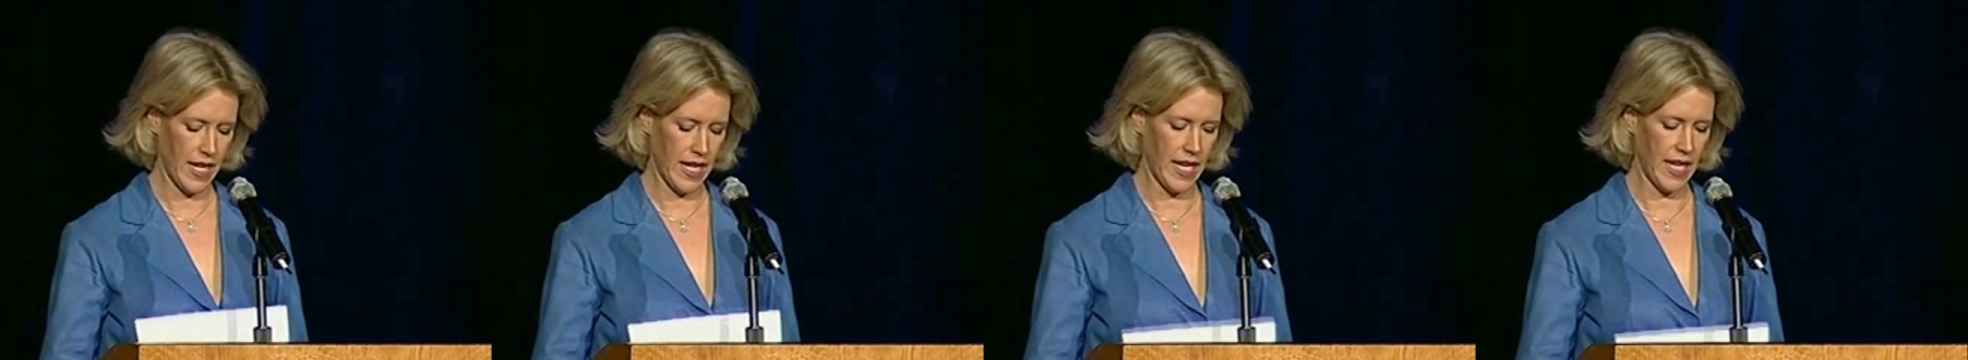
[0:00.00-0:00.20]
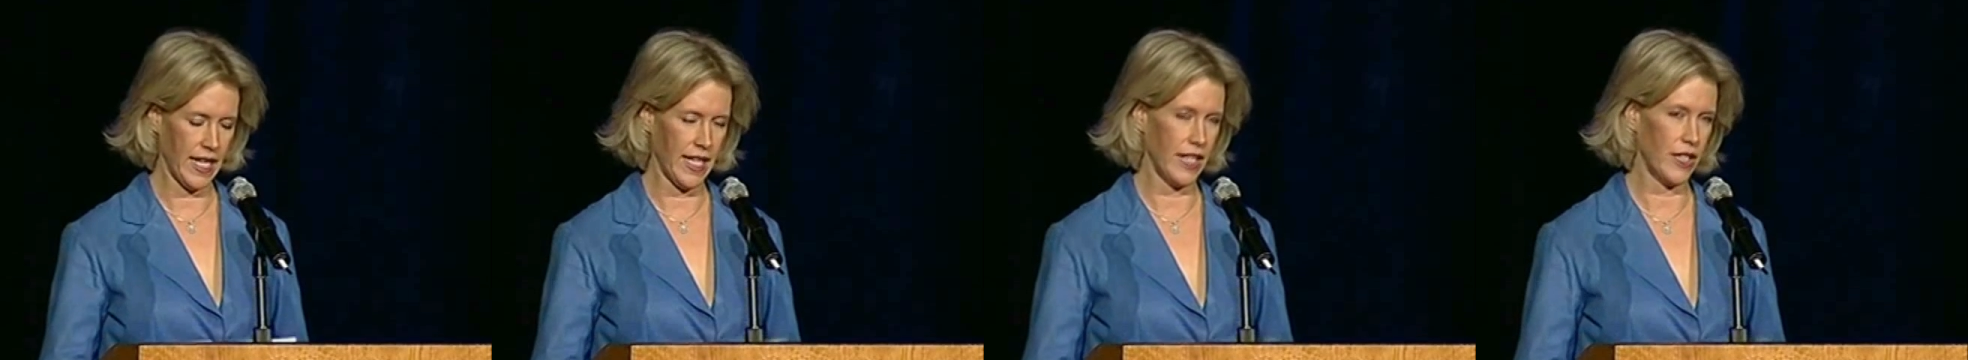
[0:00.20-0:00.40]

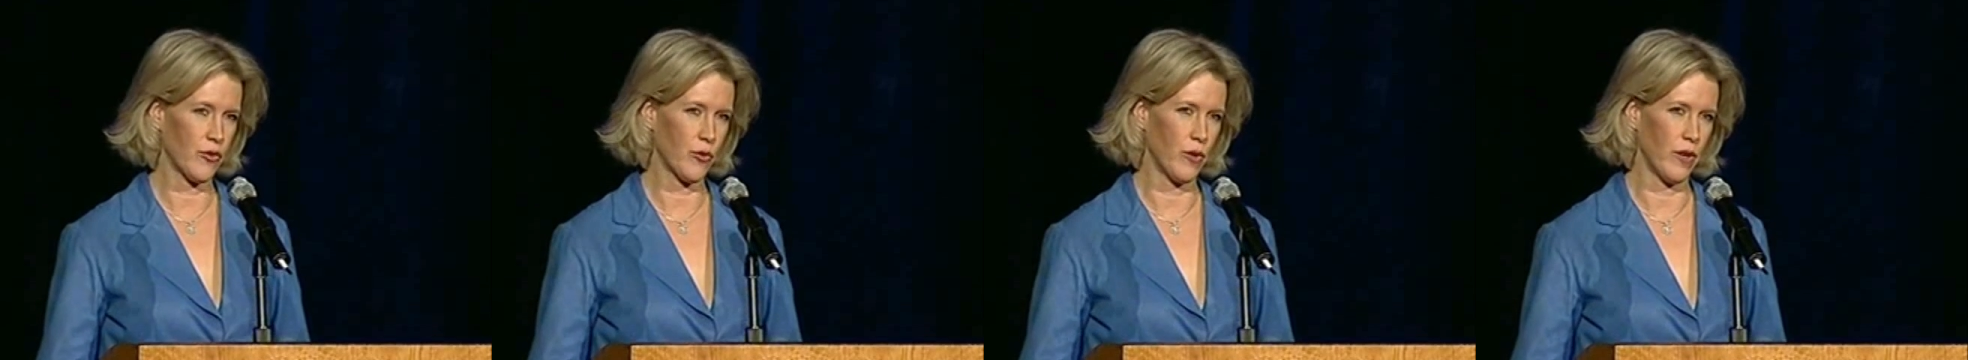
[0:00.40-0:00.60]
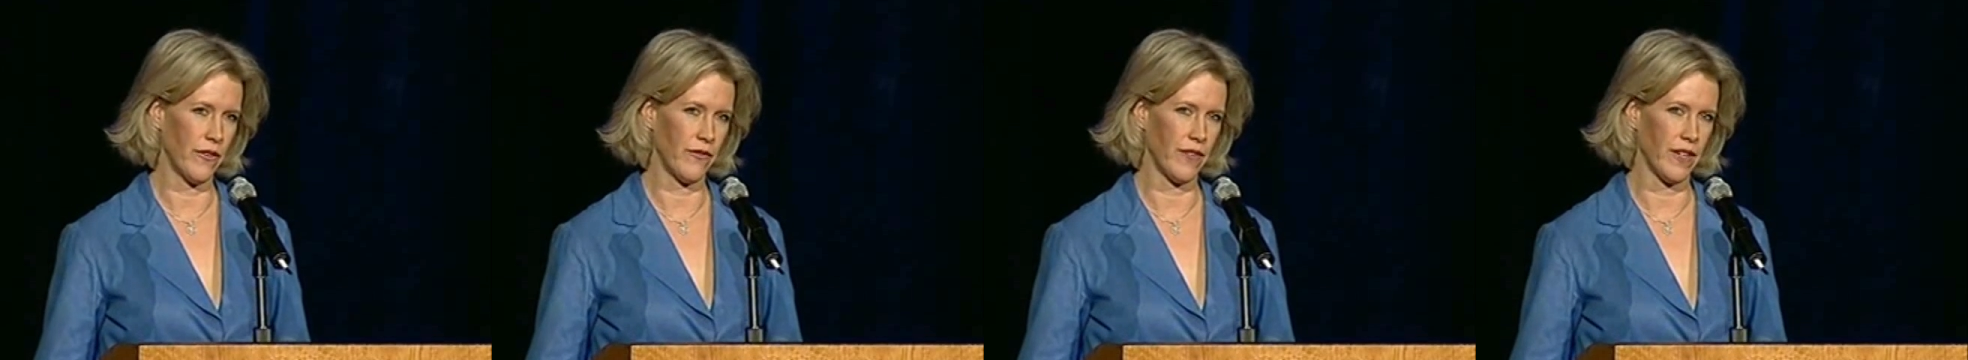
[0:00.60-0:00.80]
And each
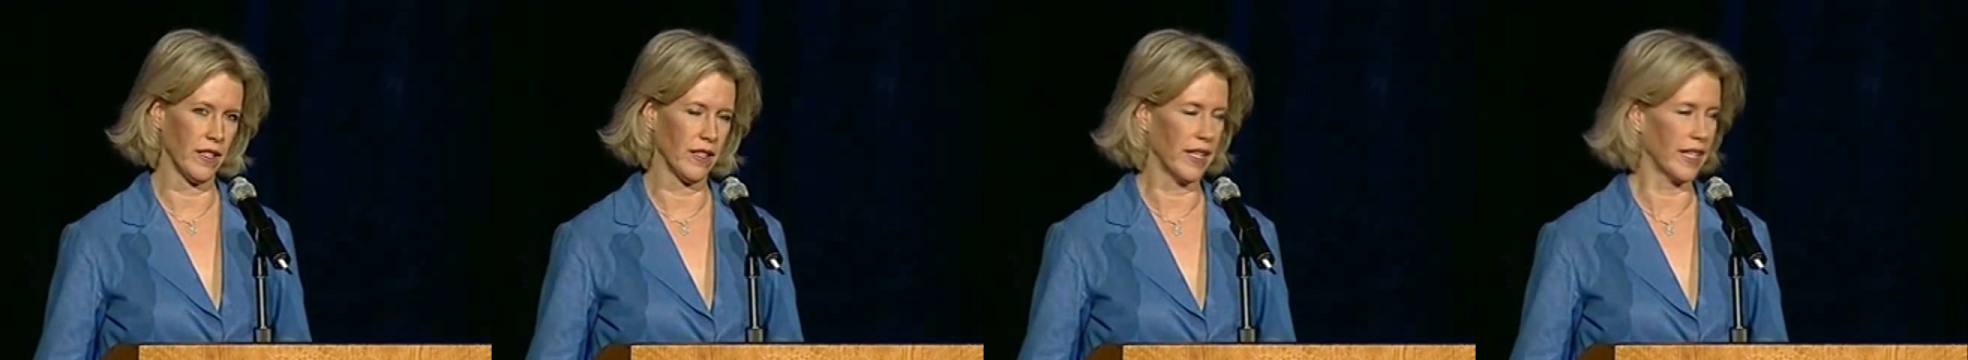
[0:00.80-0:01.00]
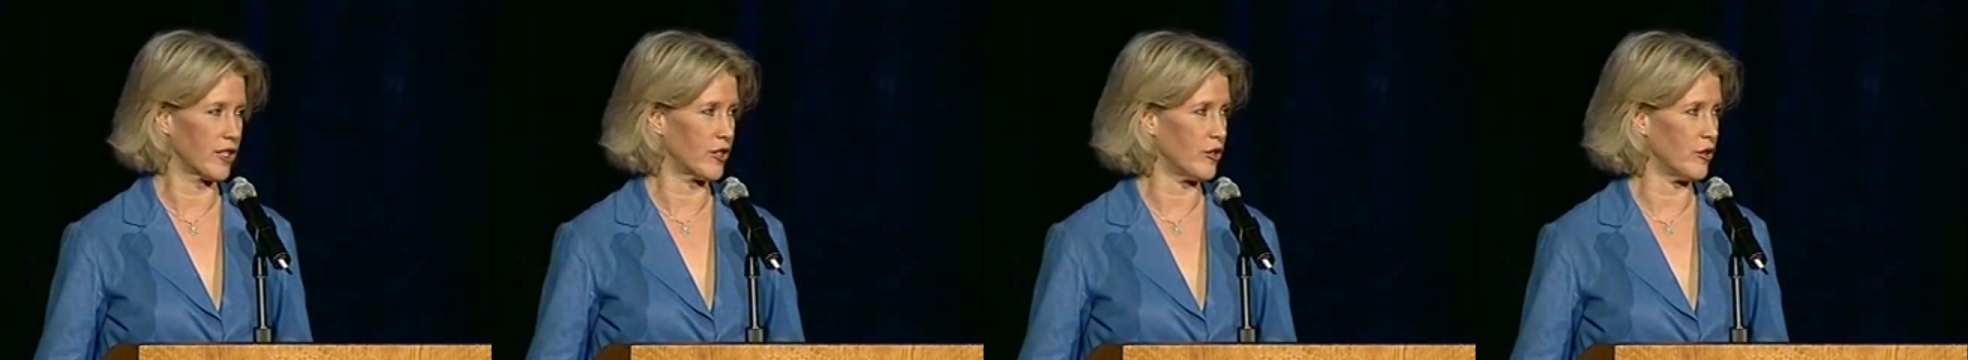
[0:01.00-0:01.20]
one felt
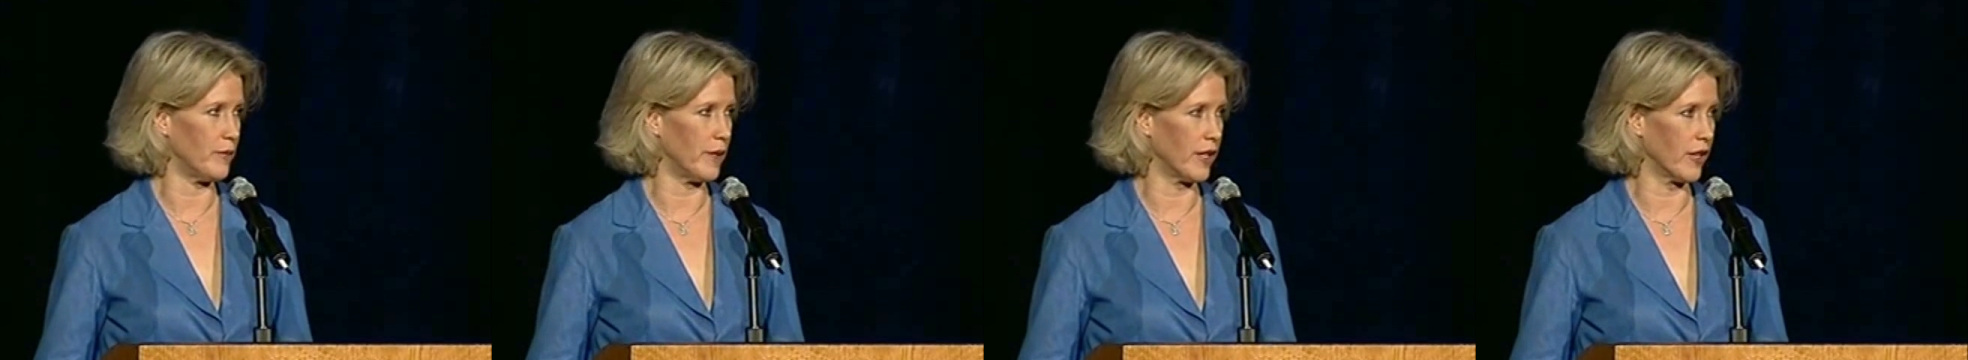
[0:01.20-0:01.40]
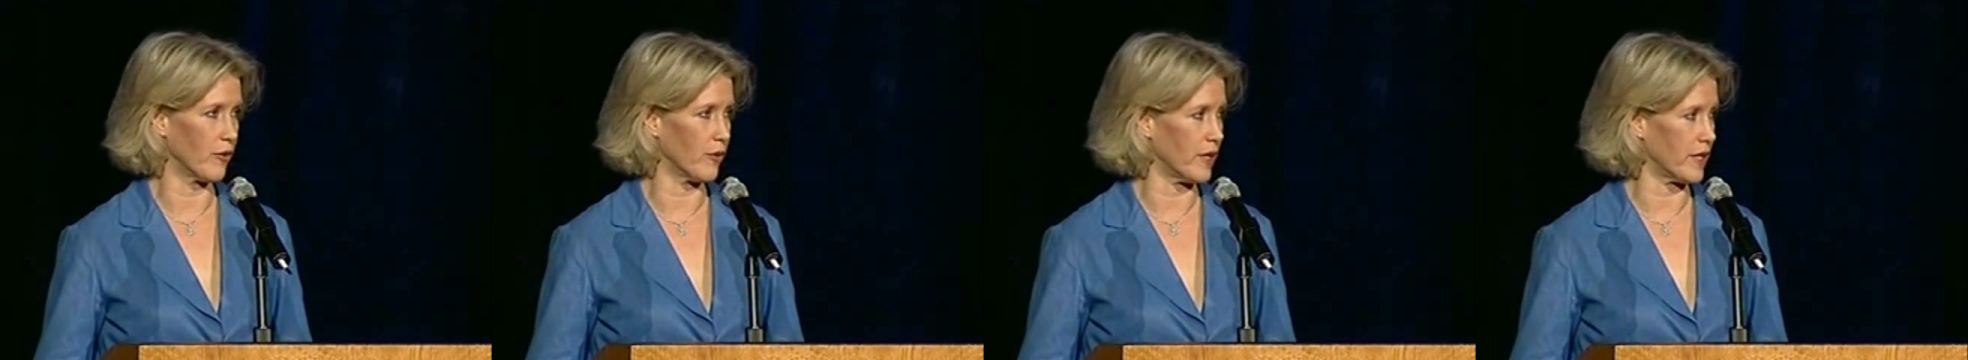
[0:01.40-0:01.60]
like too
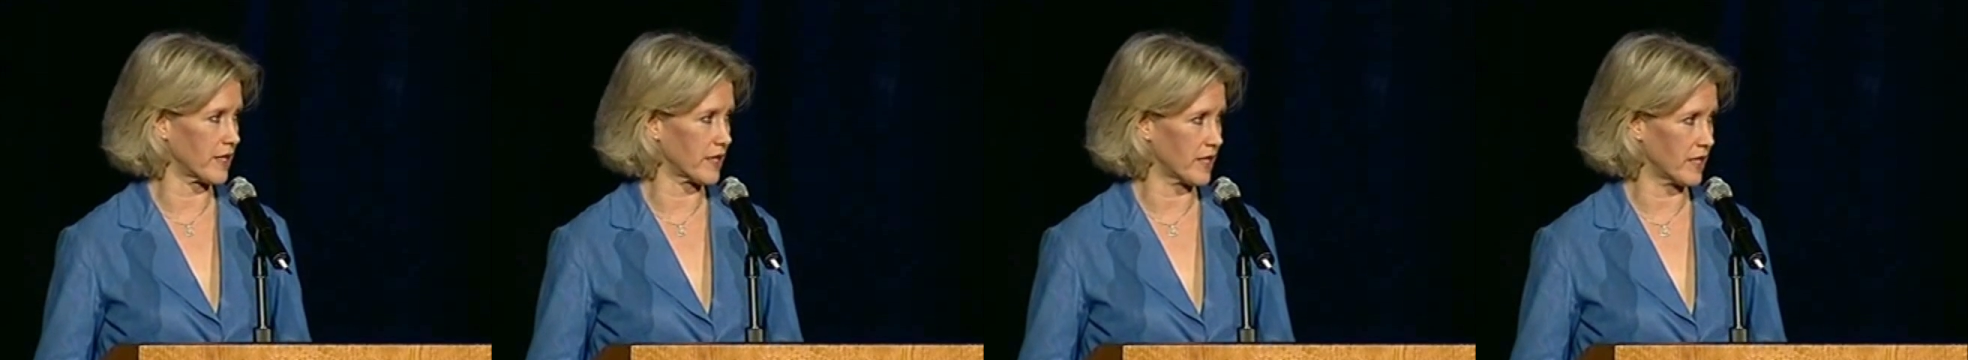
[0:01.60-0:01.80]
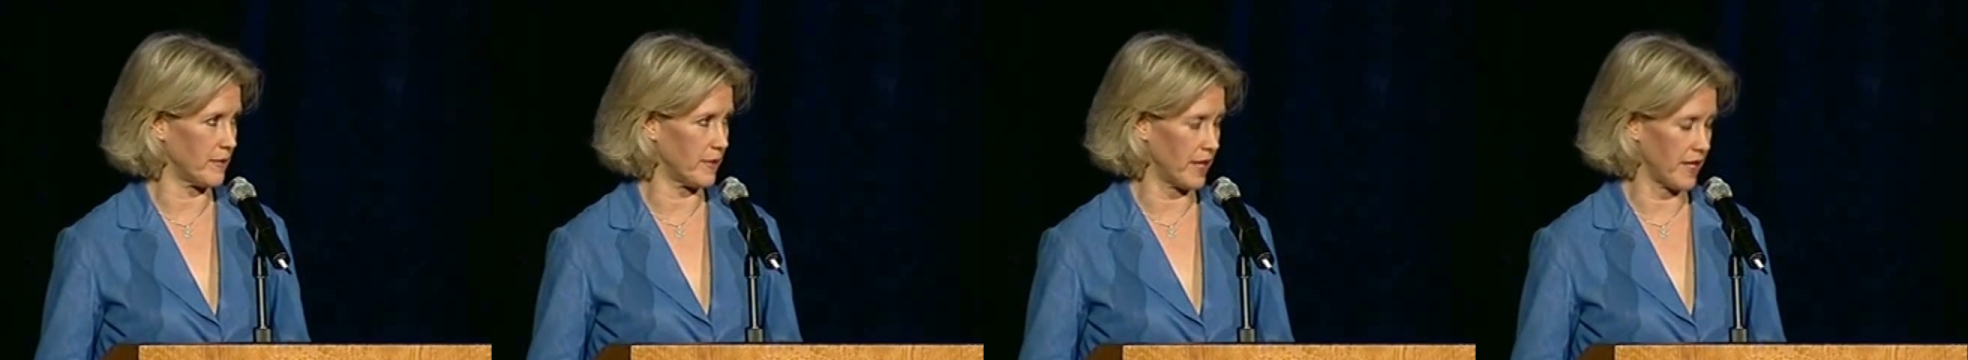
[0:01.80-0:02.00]
big a
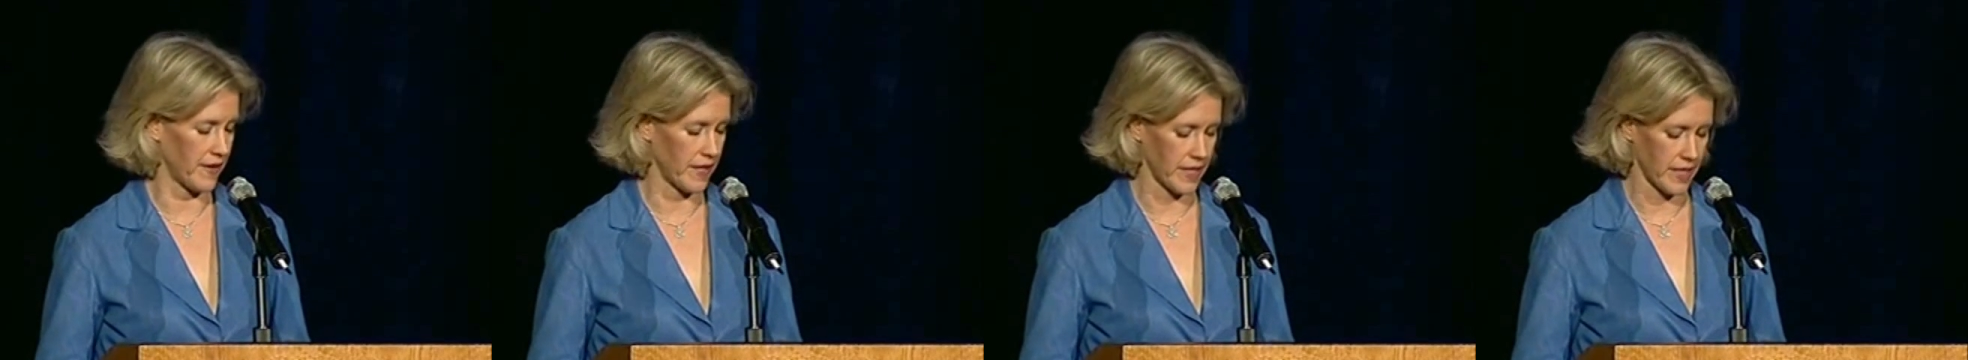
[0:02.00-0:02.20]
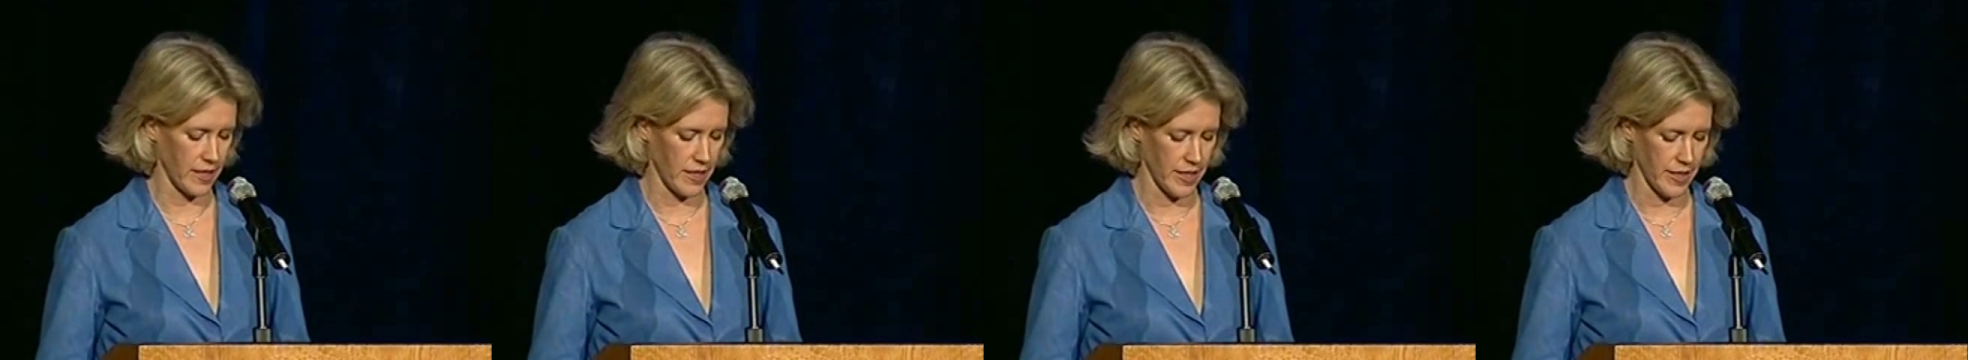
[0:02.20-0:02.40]
risk to me at the
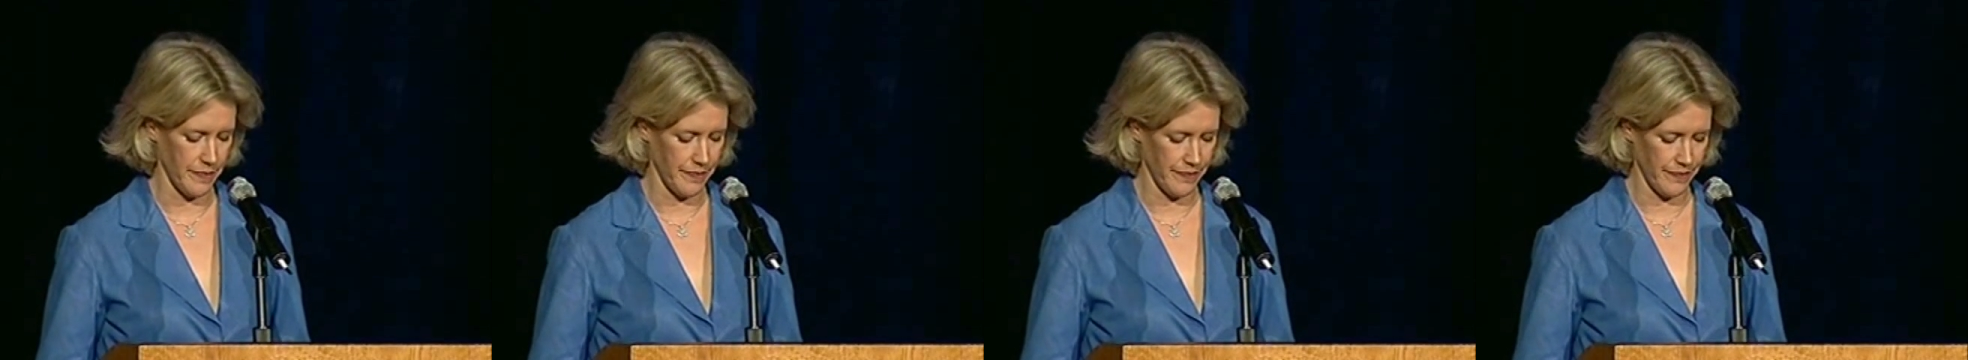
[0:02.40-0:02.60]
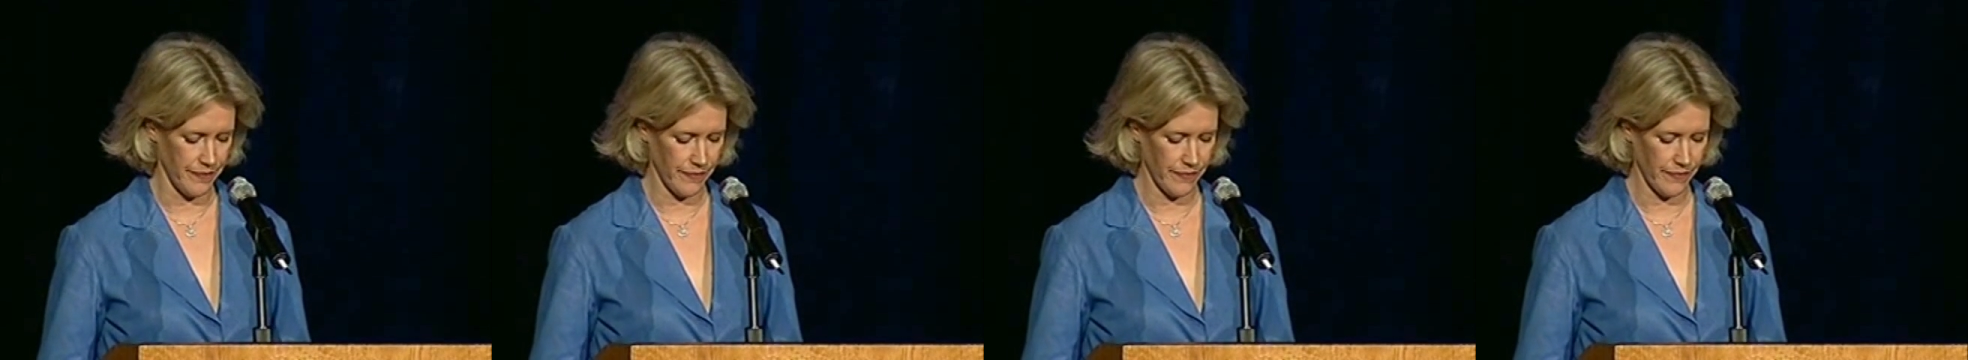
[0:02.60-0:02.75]
time.